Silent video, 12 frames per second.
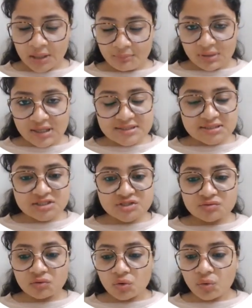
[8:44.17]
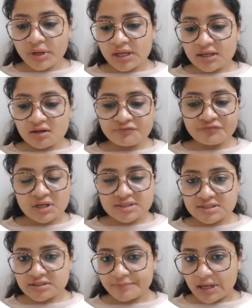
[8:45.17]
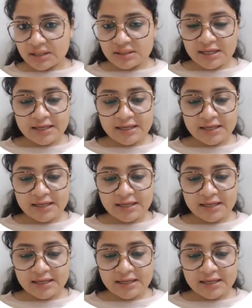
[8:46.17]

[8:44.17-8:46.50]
Because it is growing in a faster manner,